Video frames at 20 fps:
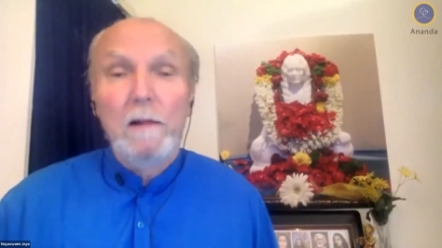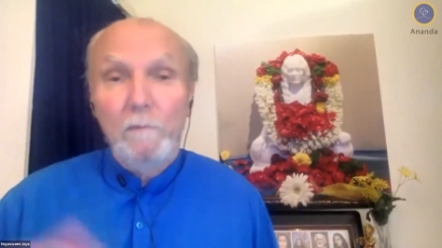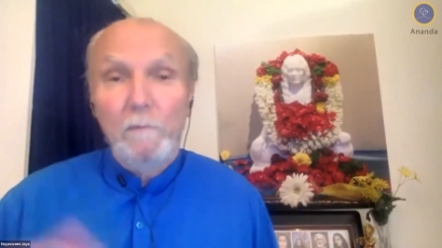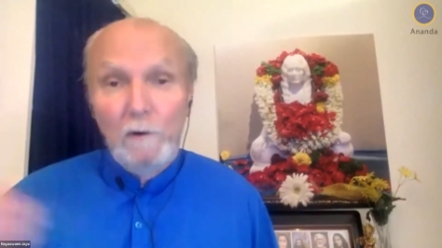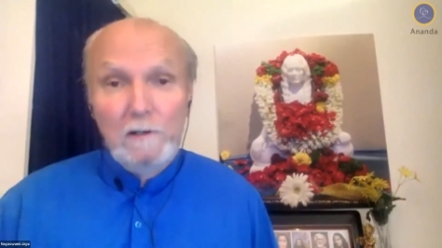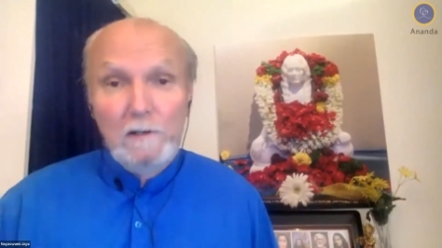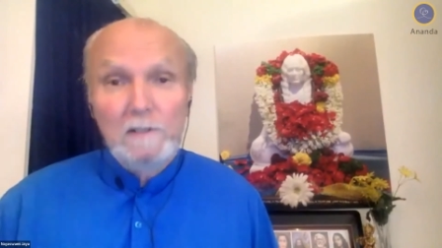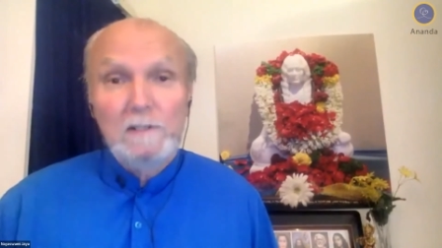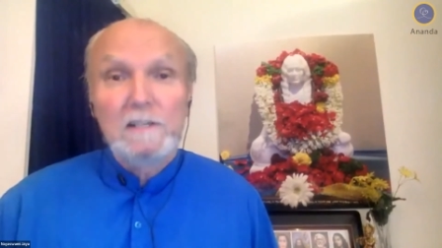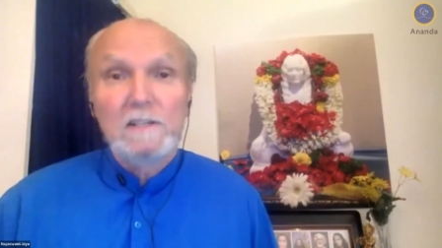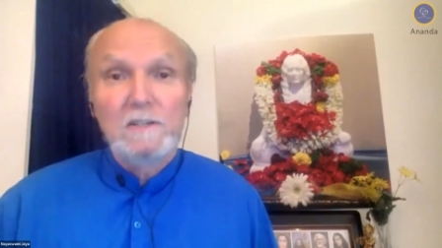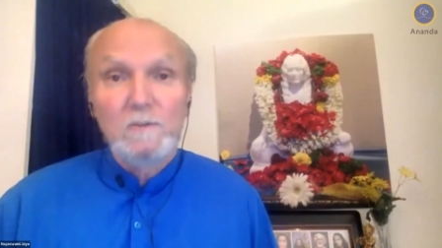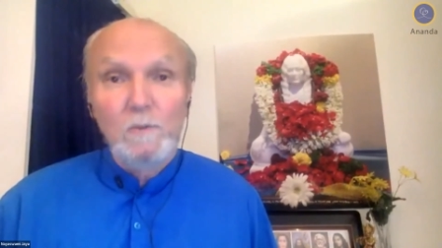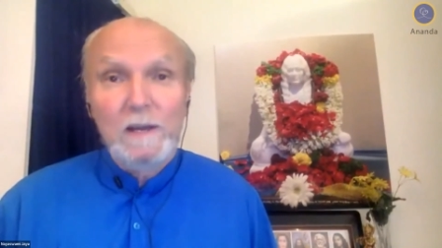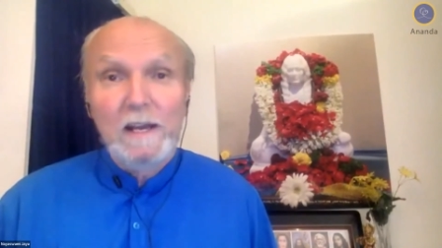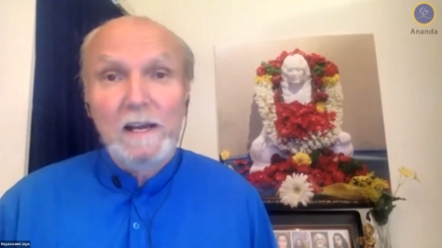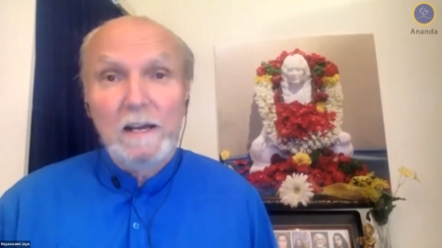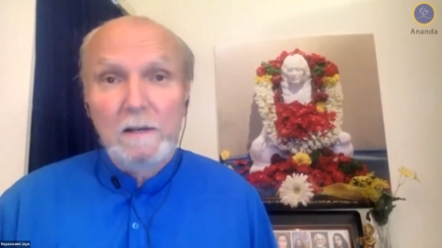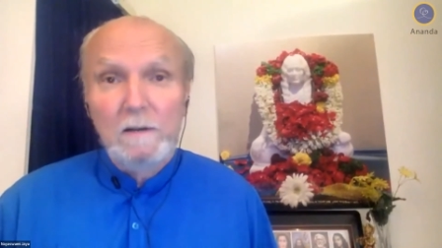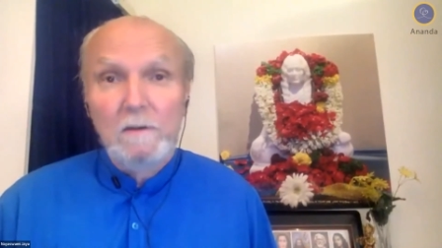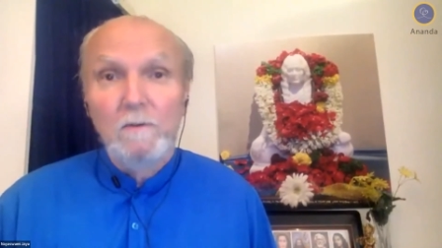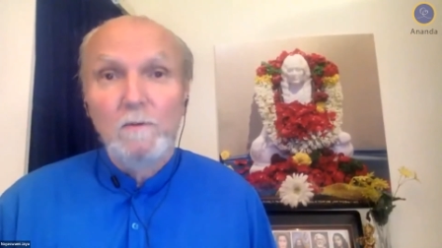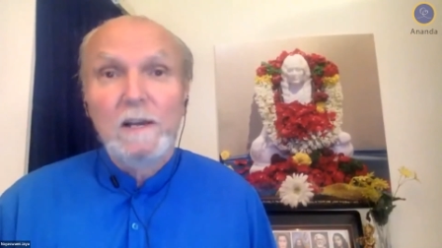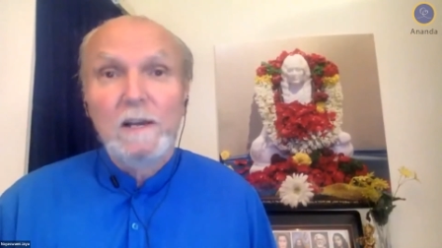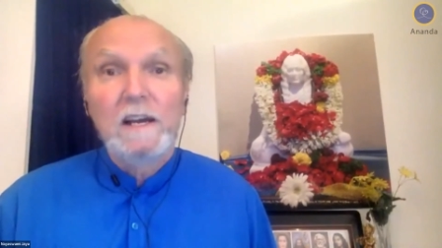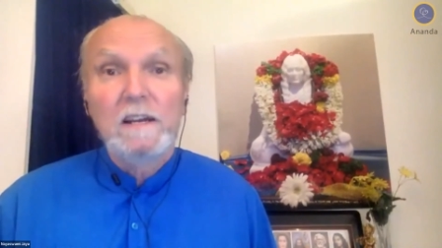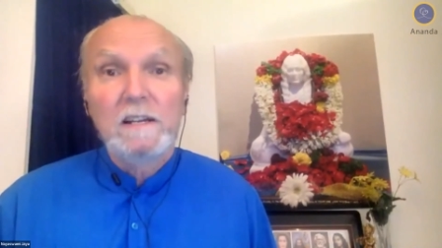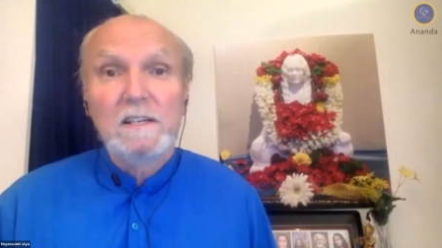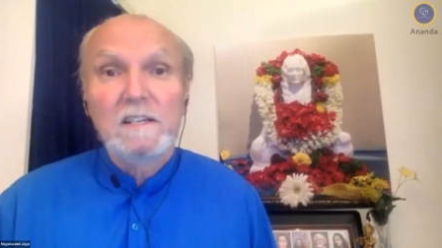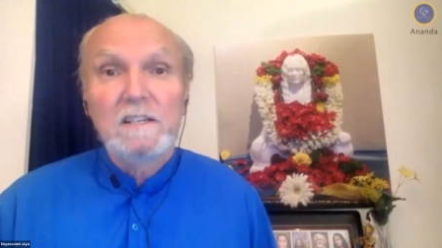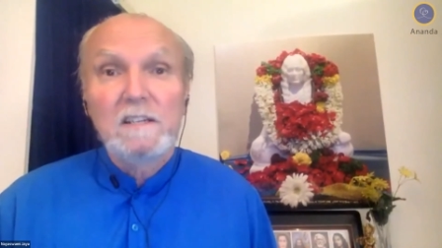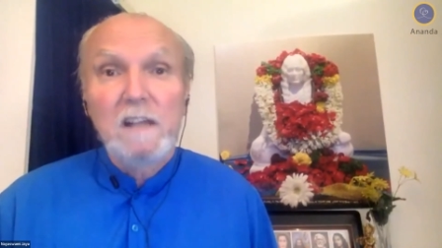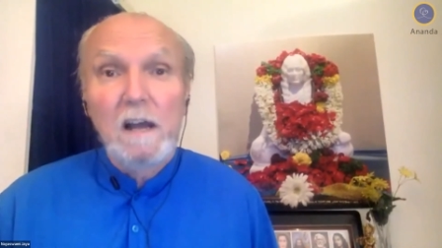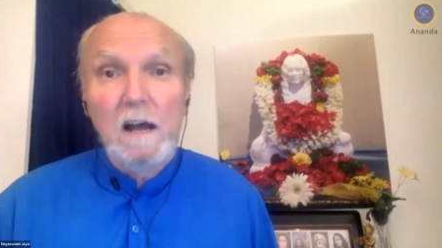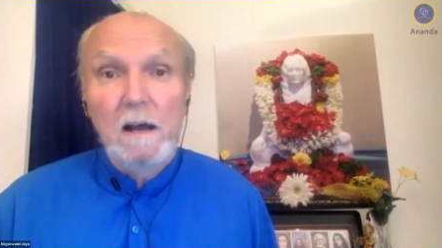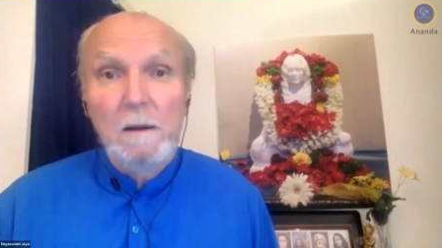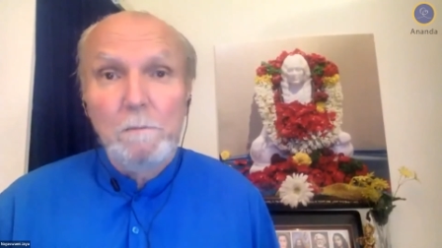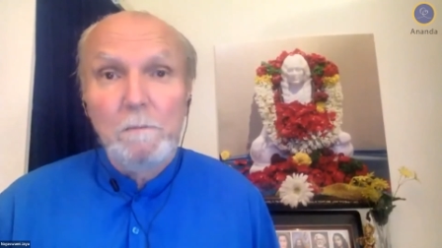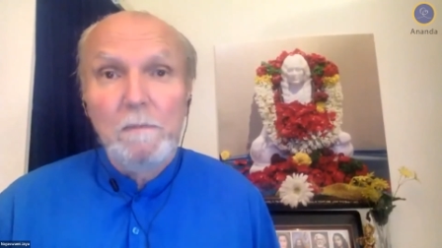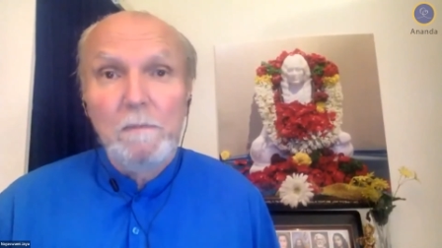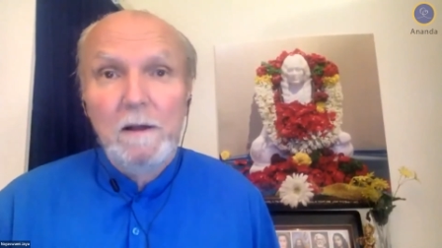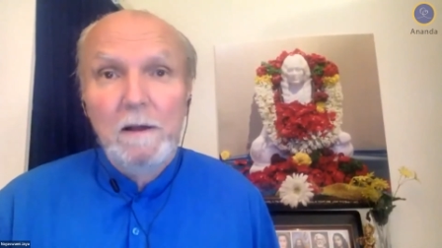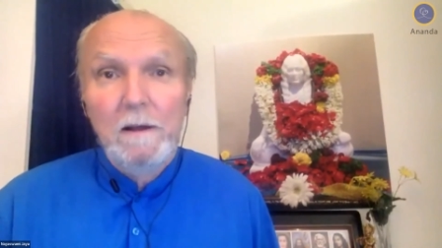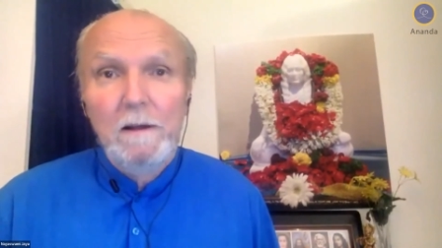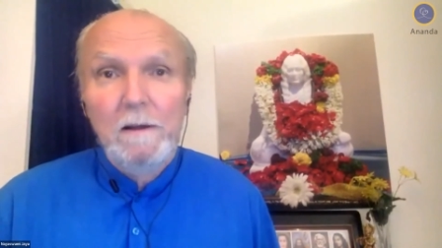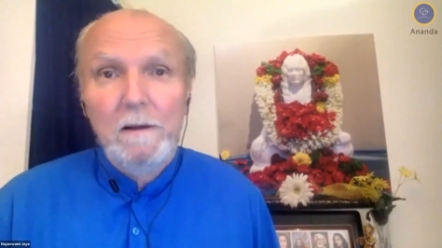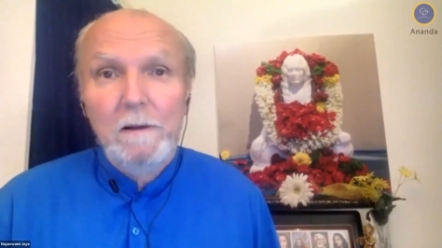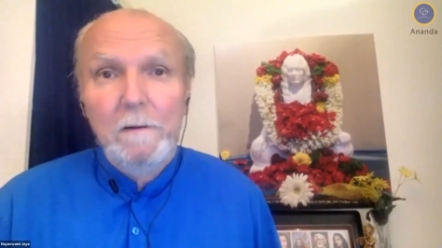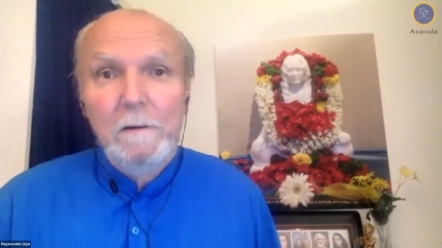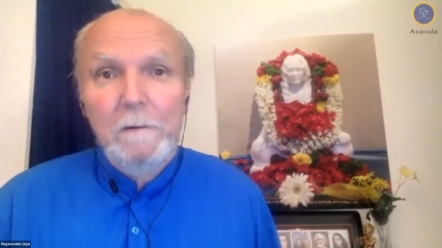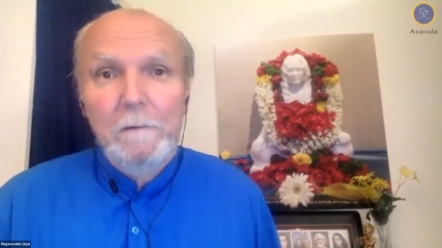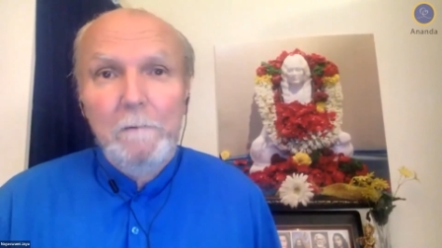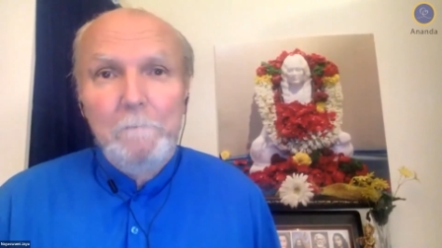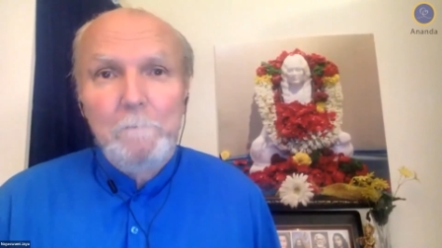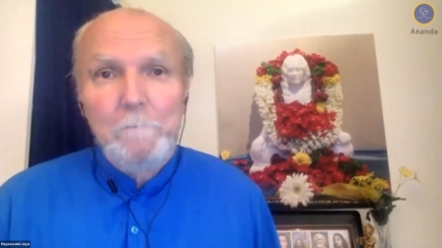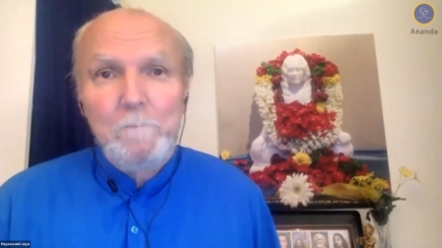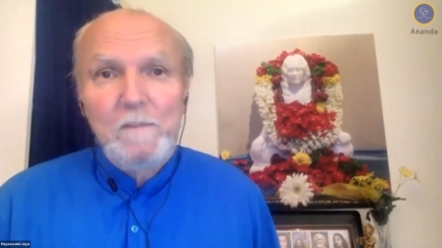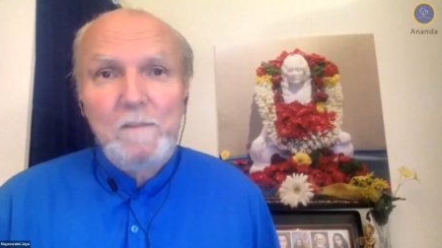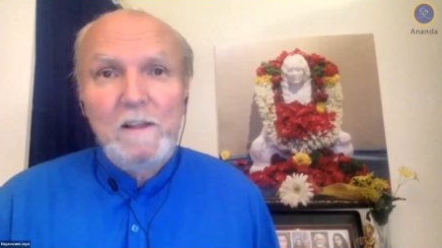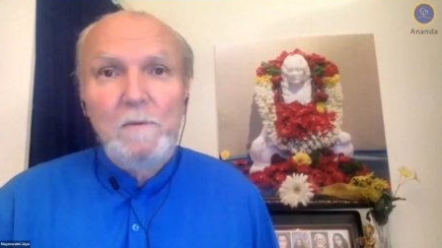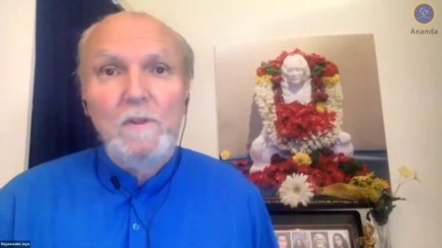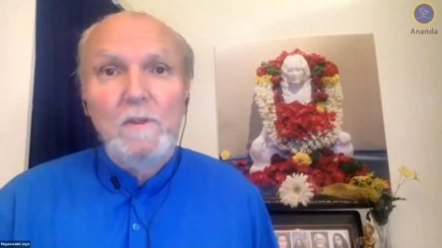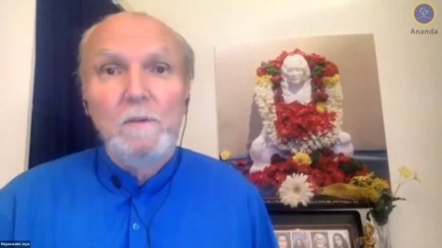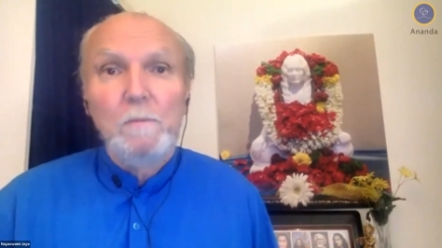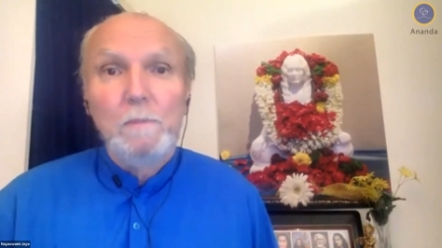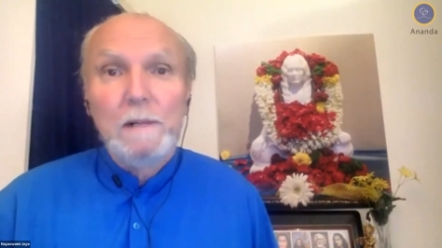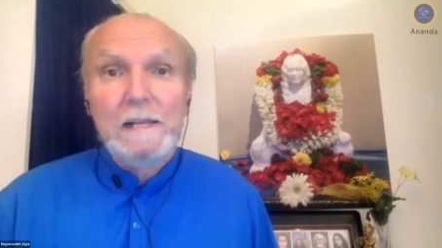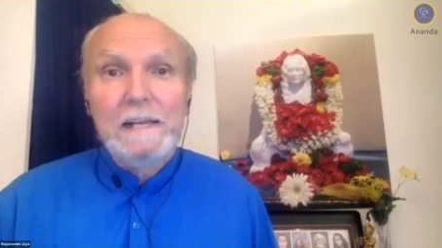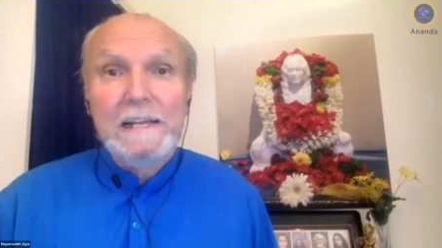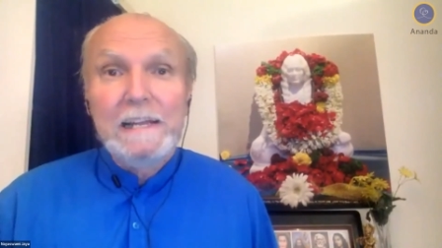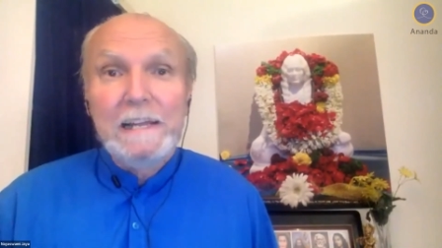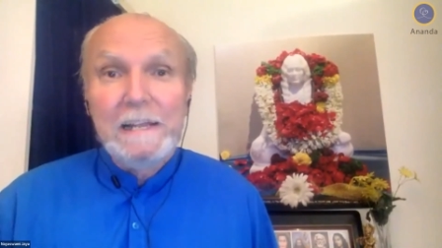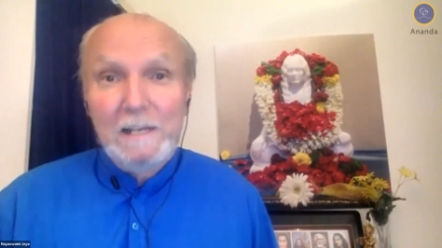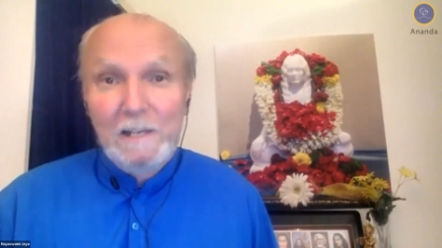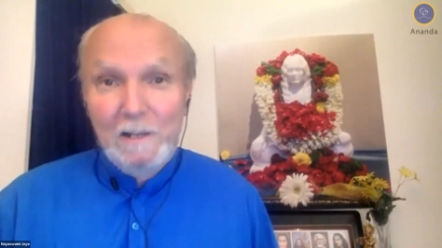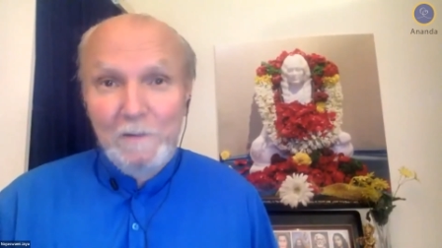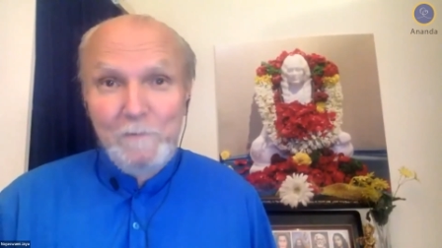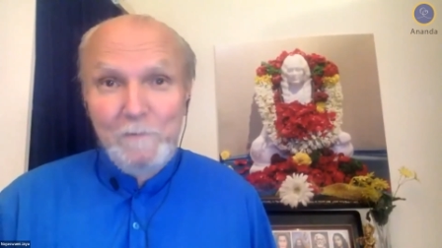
first is we gotta stop the bleeding.